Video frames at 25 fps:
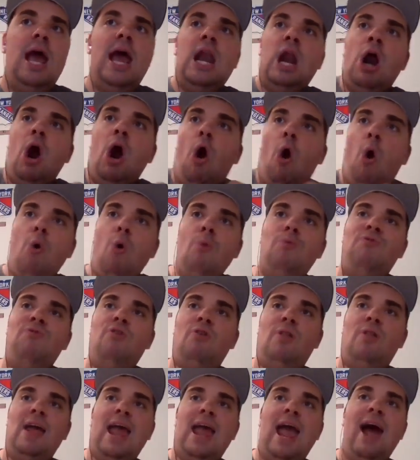And
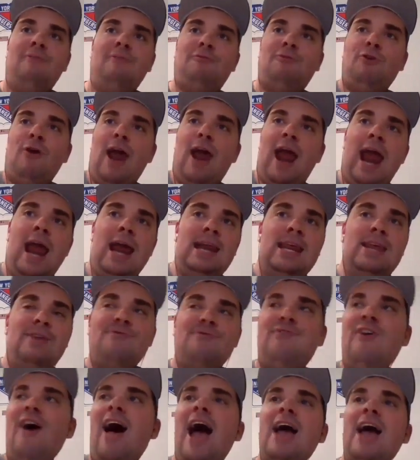hopefully, after
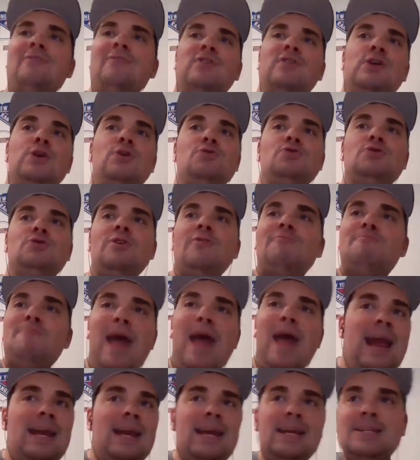85 years of
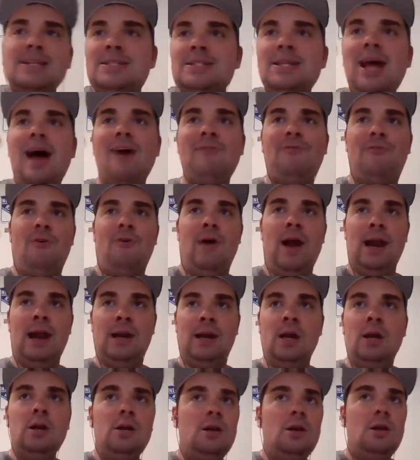pain and
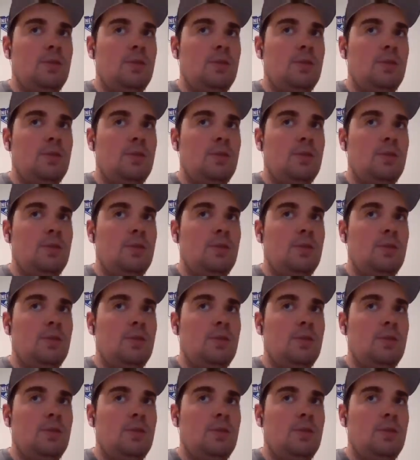suffering,